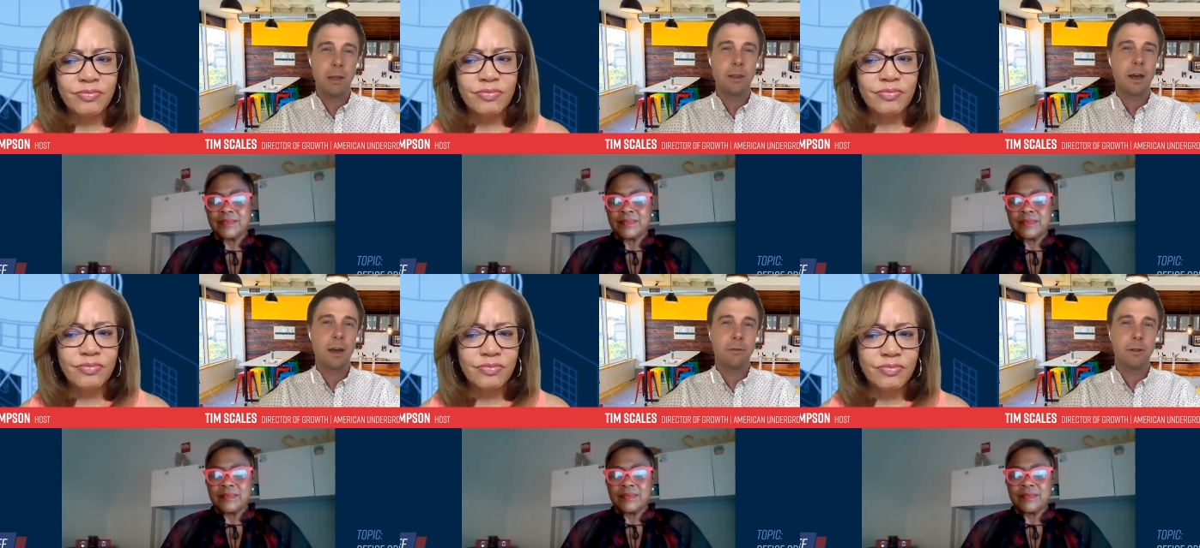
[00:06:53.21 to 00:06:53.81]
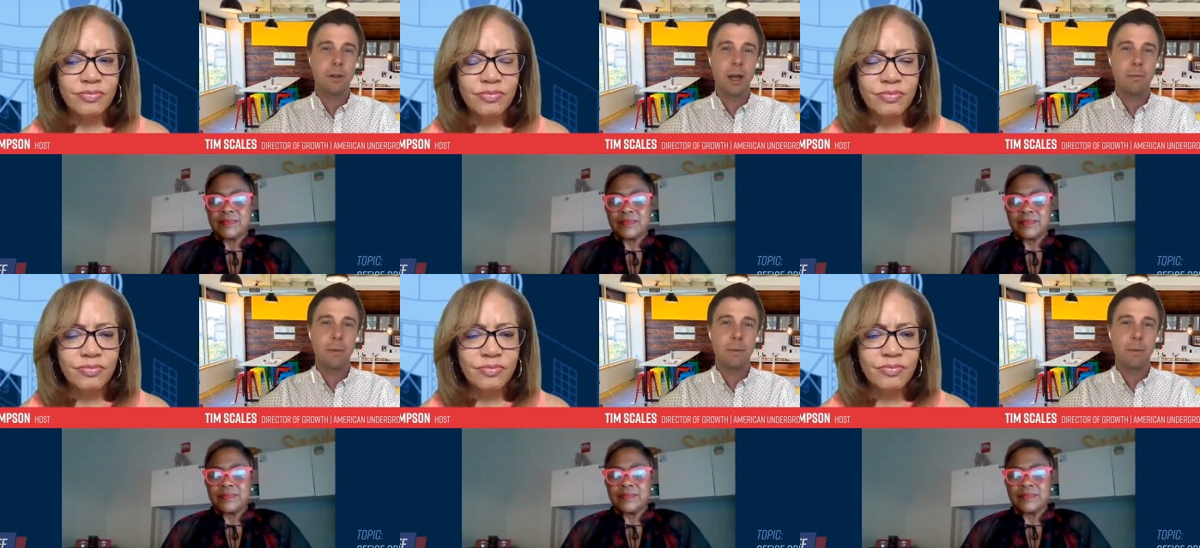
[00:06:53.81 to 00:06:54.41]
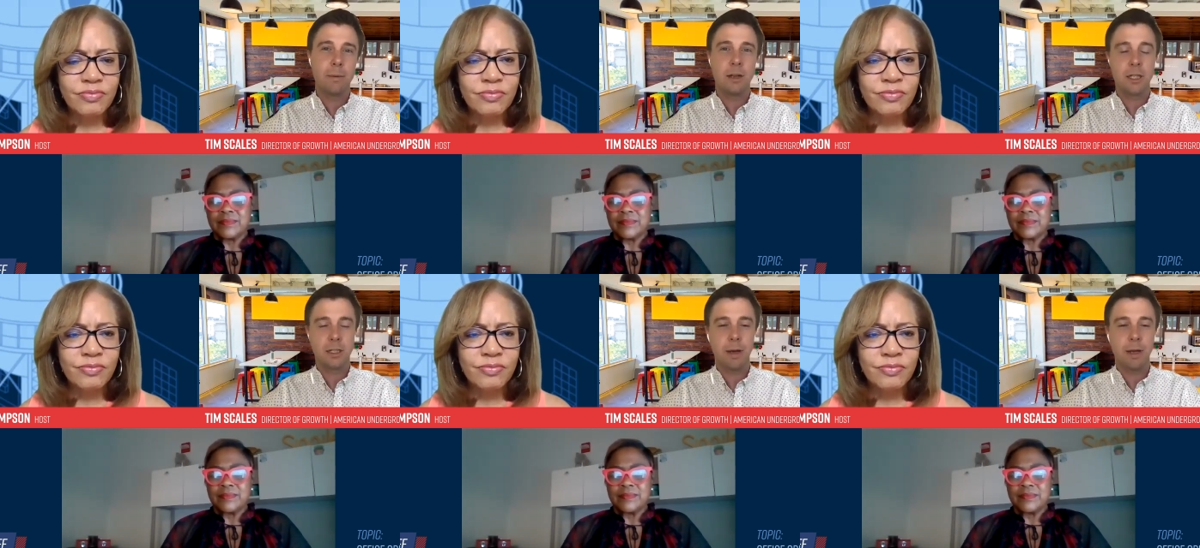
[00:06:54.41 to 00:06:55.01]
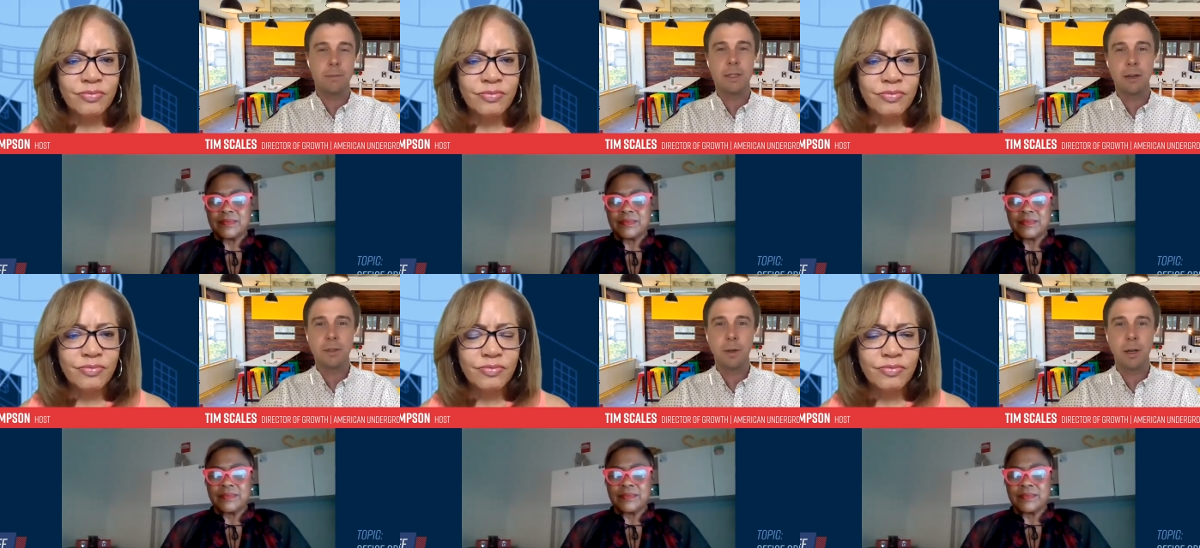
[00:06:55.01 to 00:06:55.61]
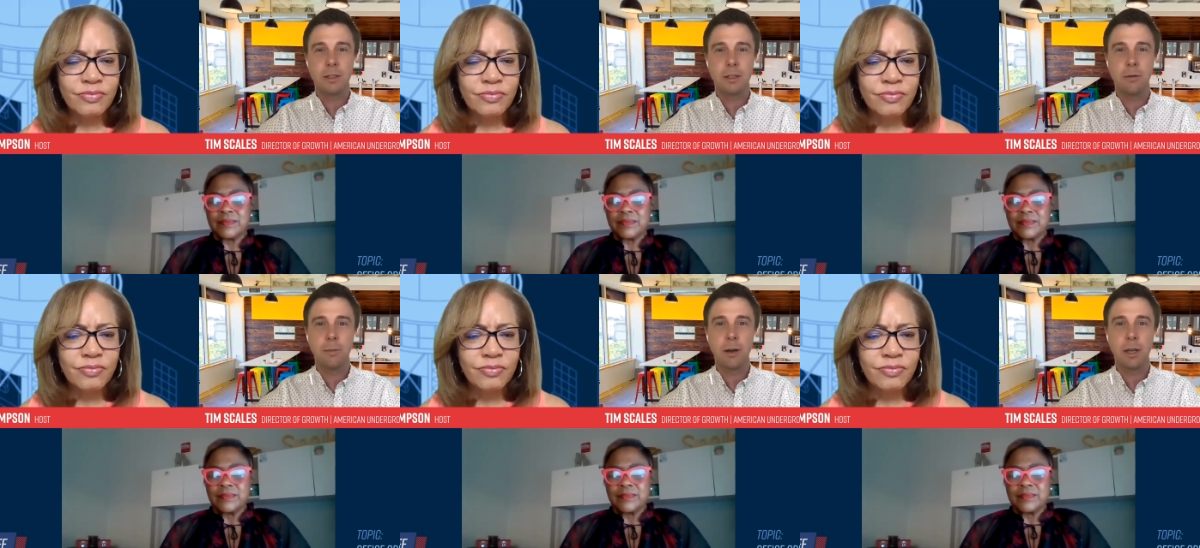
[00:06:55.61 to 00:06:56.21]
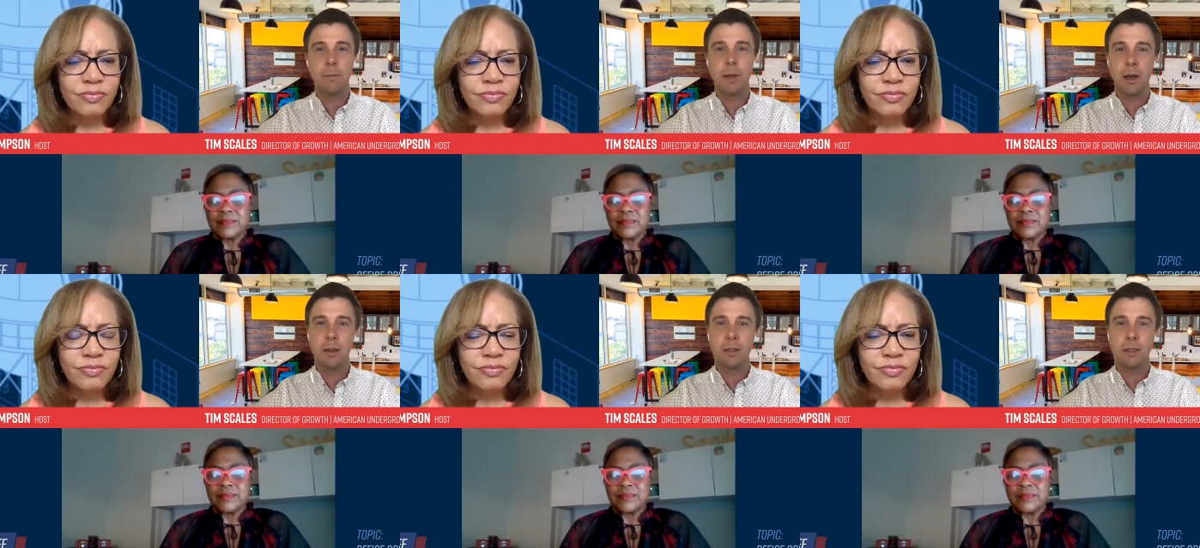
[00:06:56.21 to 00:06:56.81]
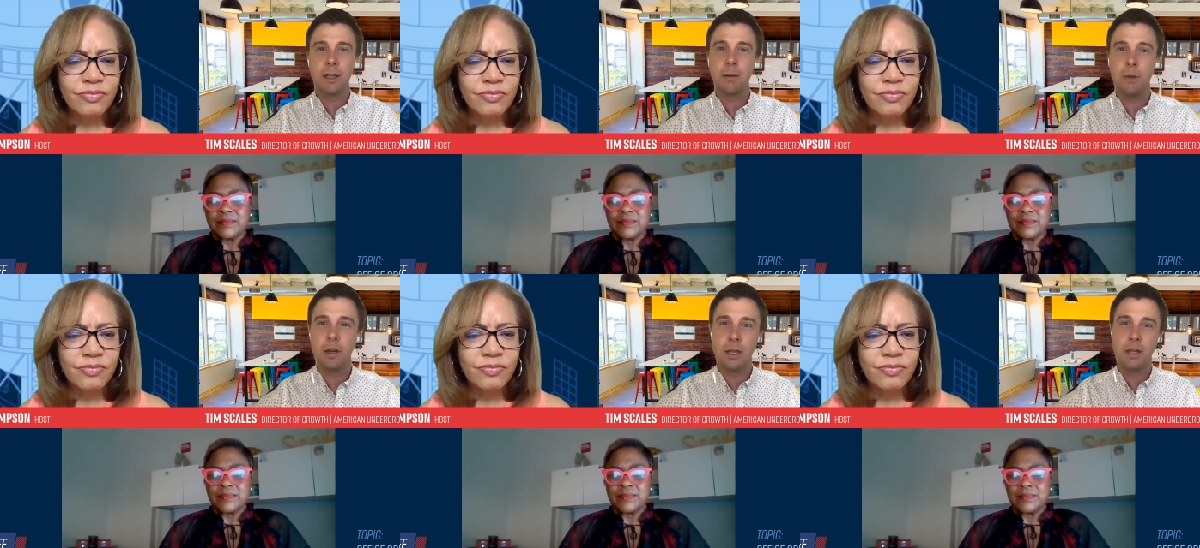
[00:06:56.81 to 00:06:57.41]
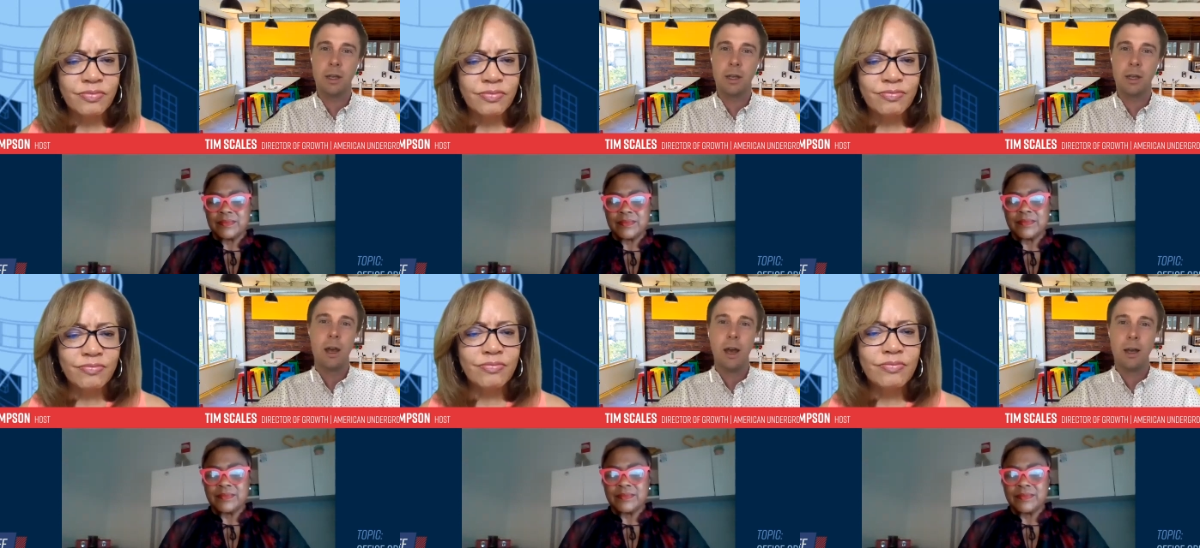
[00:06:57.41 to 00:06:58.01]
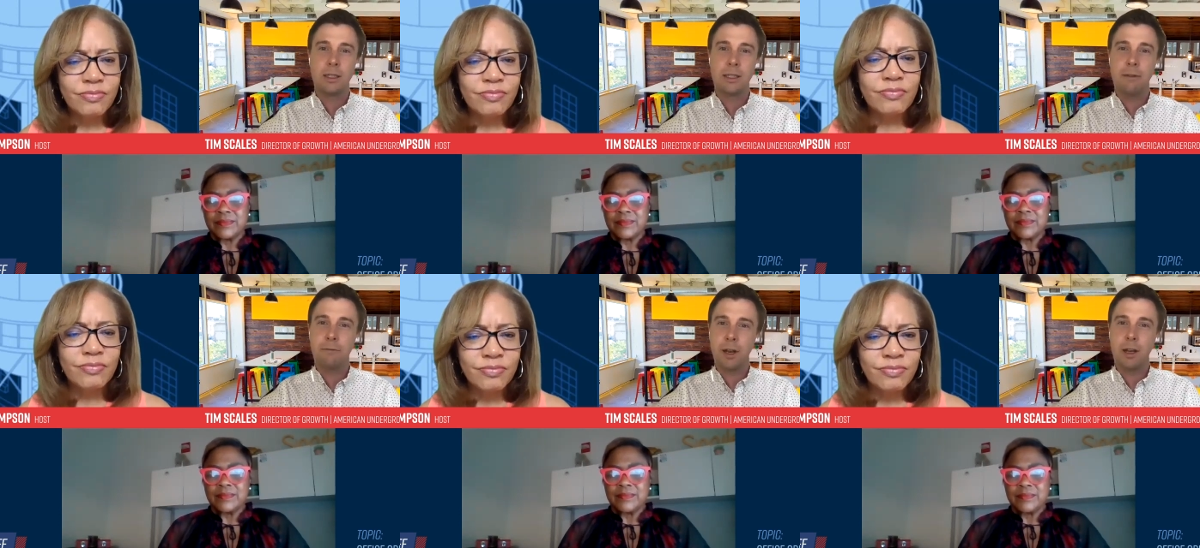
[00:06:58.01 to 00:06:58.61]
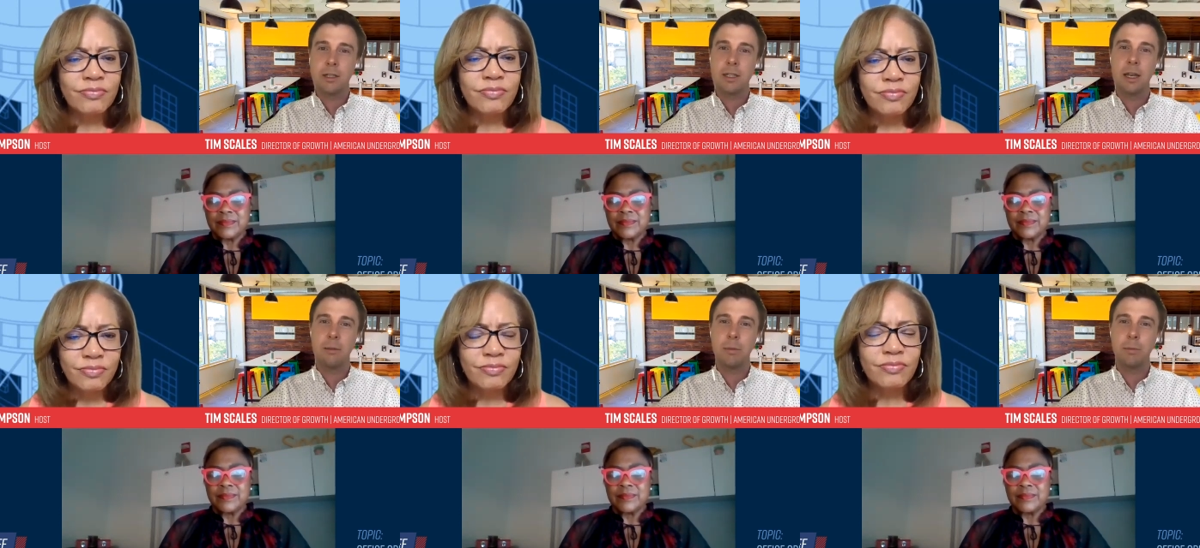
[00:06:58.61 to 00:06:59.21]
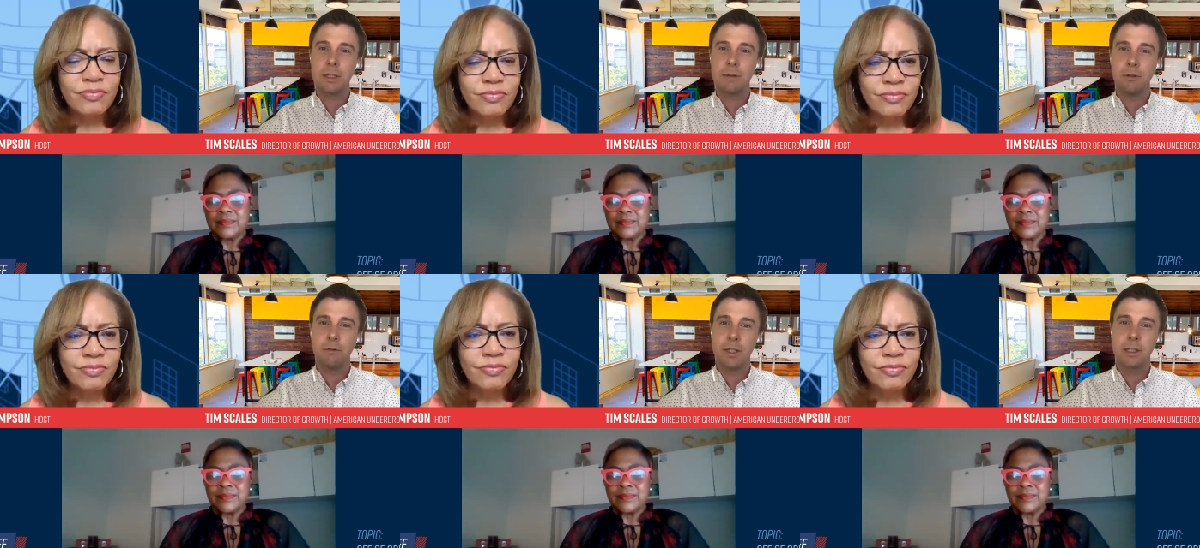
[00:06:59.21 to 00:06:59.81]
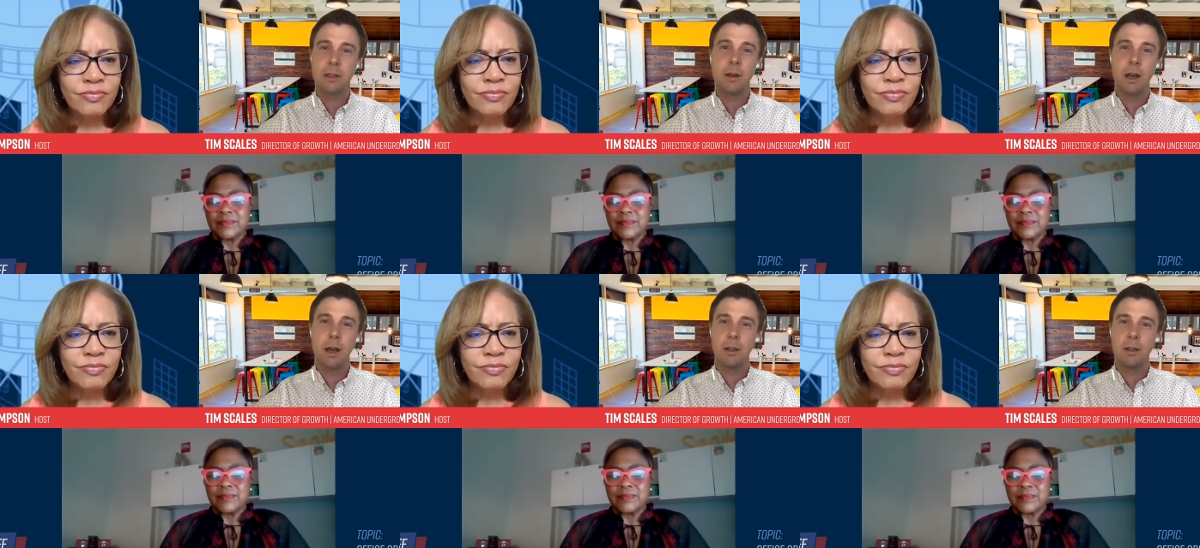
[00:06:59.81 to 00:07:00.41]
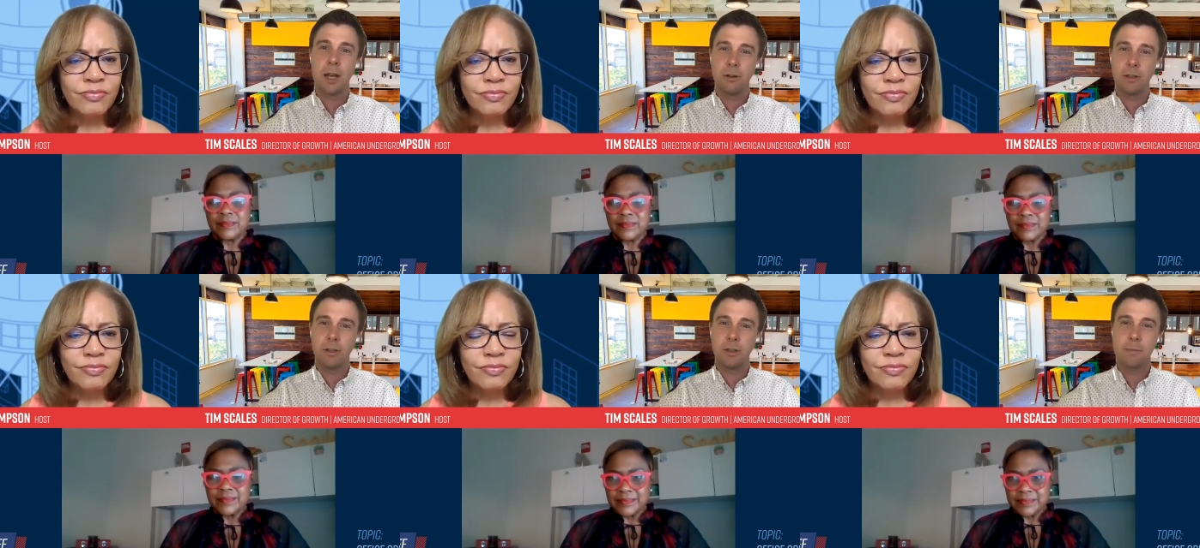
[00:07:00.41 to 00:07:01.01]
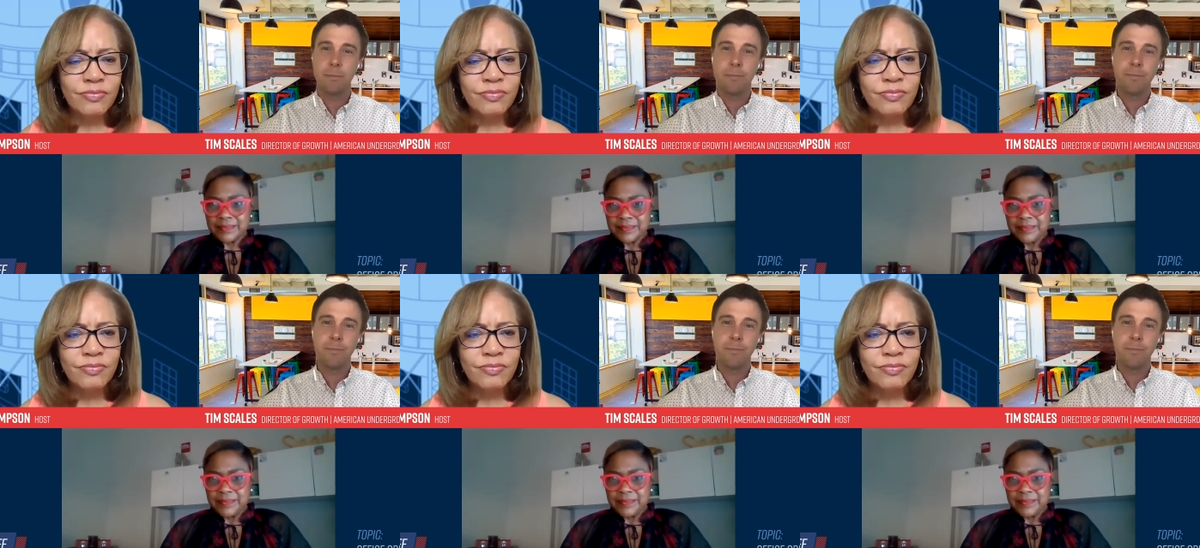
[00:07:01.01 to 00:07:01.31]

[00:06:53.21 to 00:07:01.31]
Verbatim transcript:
Speaker 1: been thoughtful not not just about themselves, but also about keeping others in the community uh, safe and understanding people's different risk uh, tolerances.